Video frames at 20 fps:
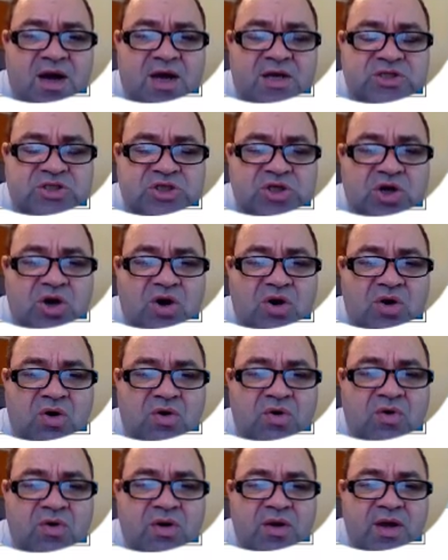
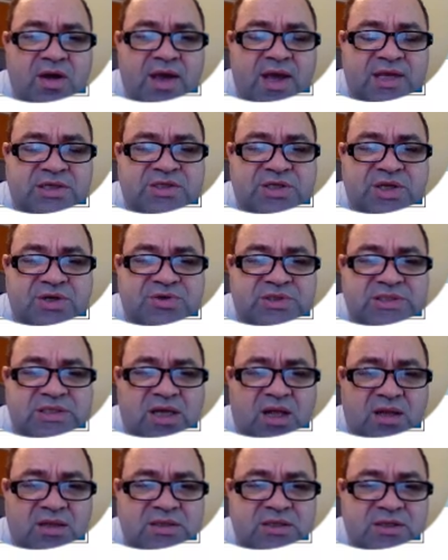So as a
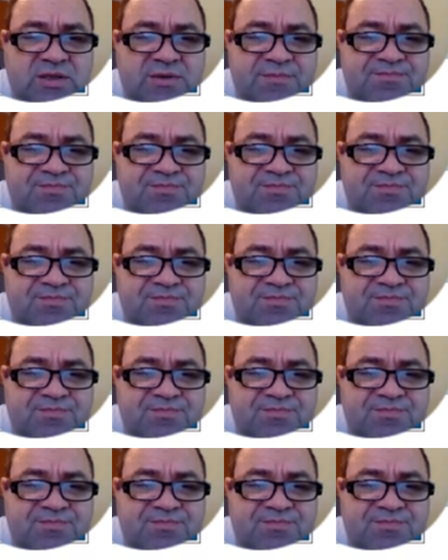result,